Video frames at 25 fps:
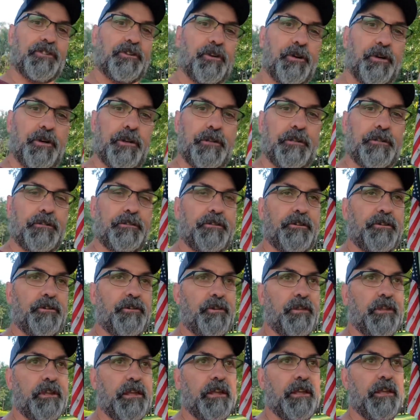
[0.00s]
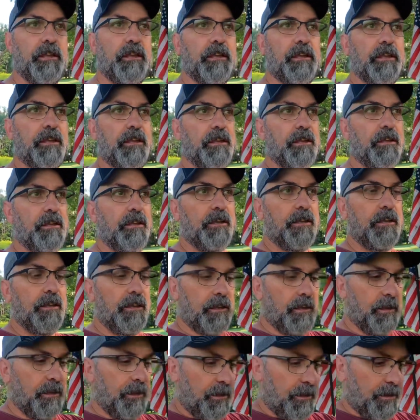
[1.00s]
according to the
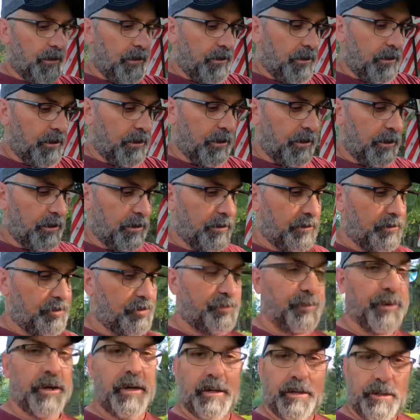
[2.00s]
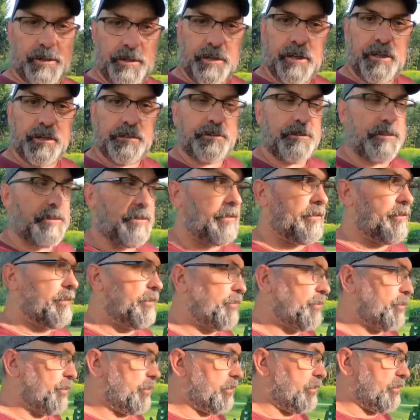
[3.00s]
smart connector
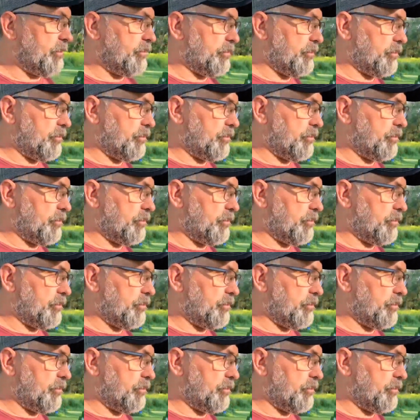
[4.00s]
with the